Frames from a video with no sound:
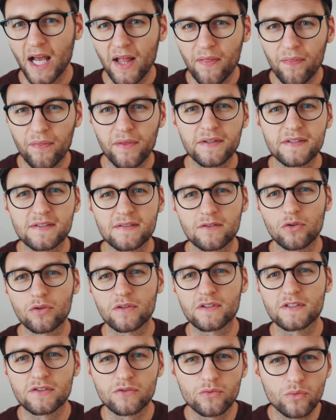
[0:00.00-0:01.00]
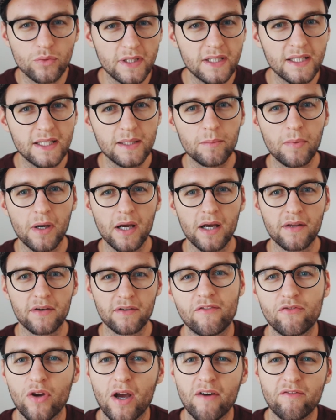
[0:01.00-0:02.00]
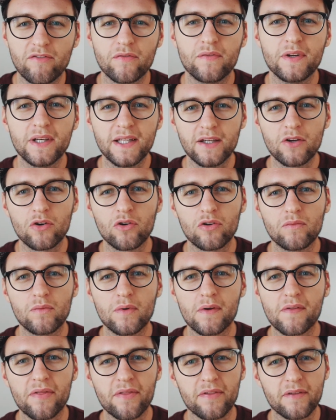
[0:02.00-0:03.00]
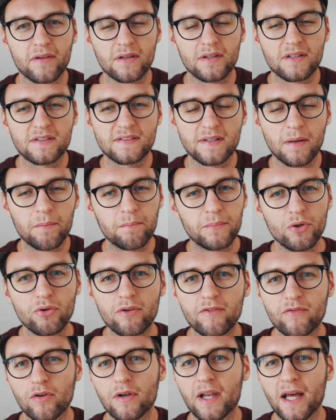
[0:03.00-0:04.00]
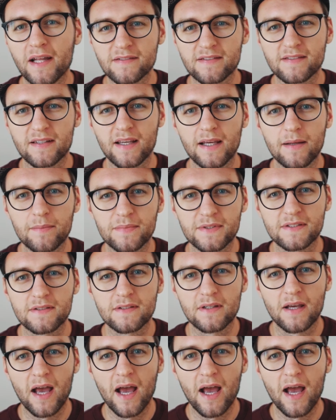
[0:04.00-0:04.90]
And this looks really bad if you have a video with some beautiful landscapes